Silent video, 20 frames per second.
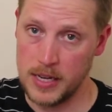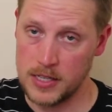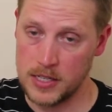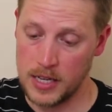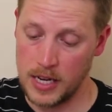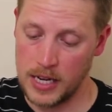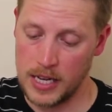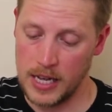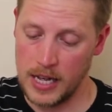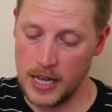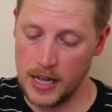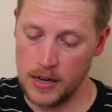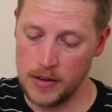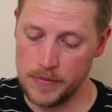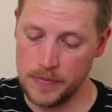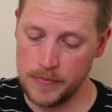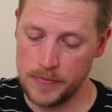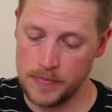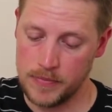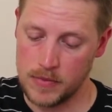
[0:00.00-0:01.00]
best I
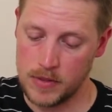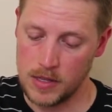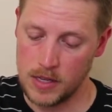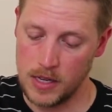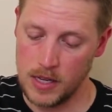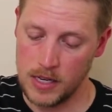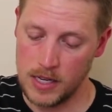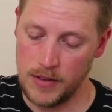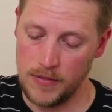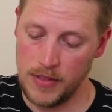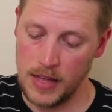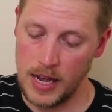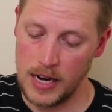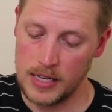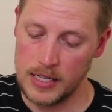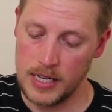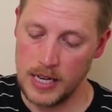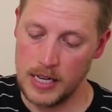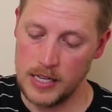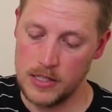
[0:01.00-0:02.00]
can and give
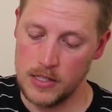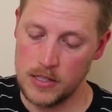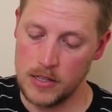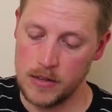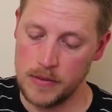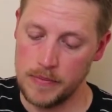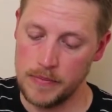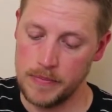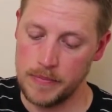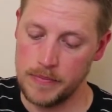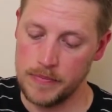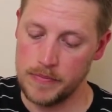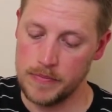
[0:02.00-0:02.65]
that a taste.